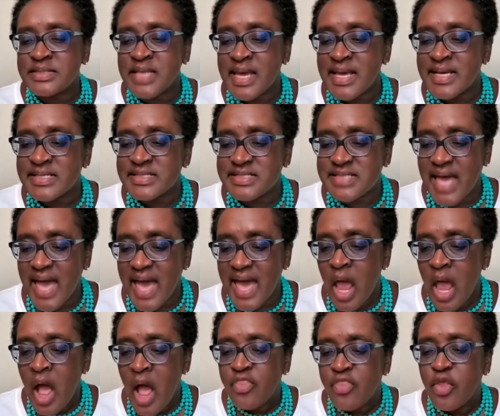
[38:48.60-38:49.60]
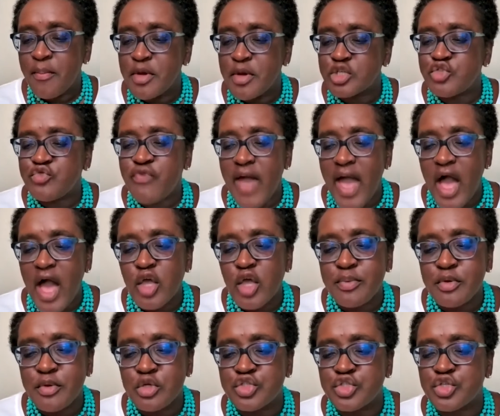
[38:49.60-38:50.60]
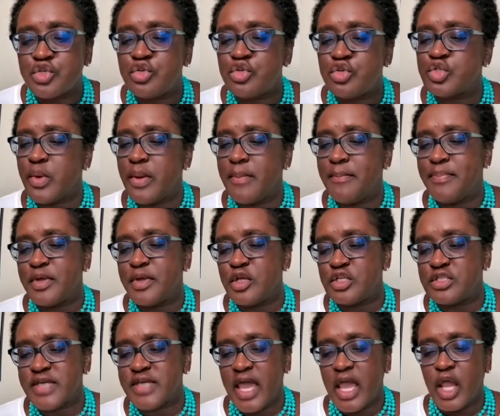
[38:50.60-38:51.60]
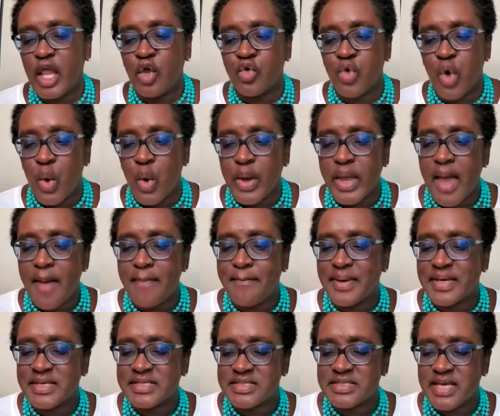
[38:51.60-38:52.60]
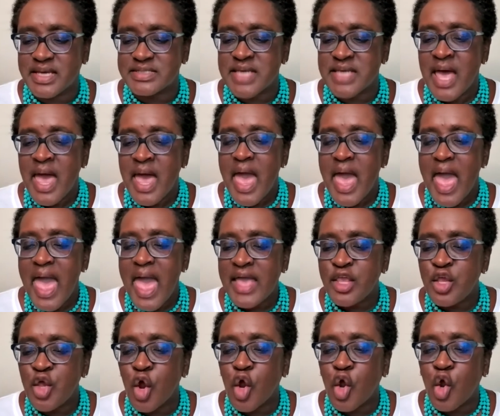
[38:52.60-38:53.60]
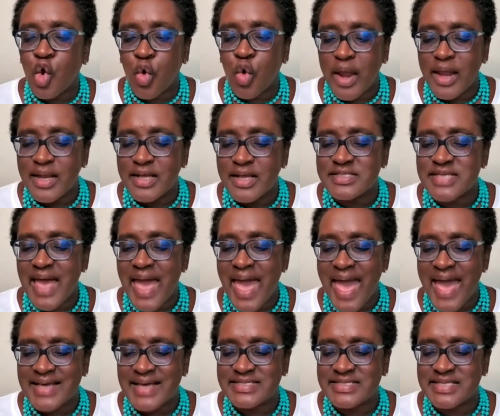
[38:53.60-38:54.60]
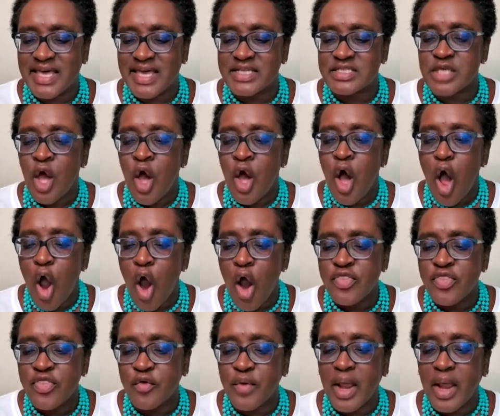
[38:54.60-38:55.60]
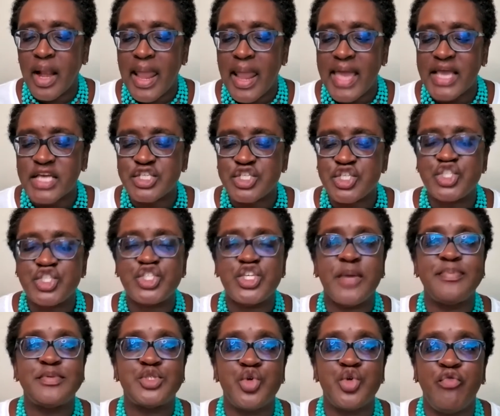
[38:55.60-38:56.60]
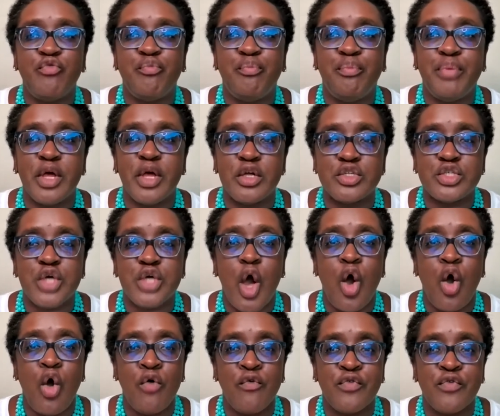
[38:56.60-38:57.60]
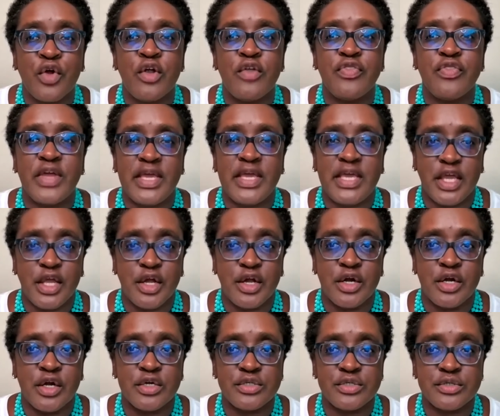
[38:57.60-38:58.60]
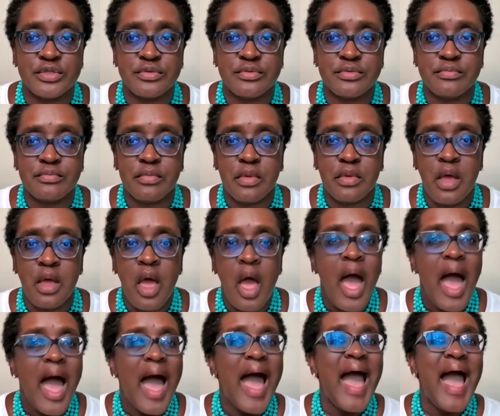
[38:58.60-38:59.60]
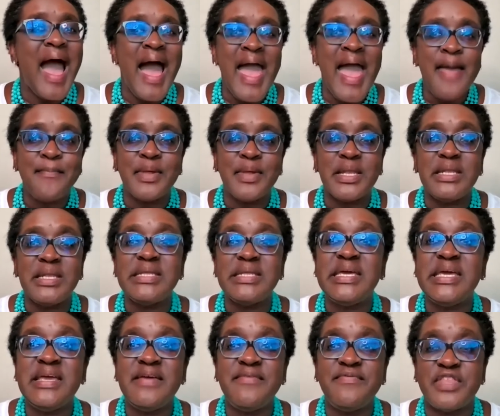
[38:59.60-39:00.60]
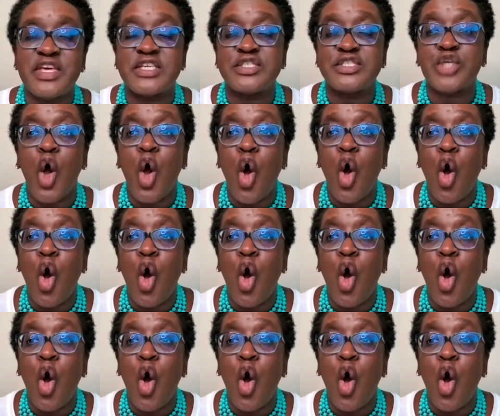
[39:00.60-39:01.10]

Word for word: says that the most valuable tools when building and growing a business and your greatest assets are the relationships you've built over the years. I believe this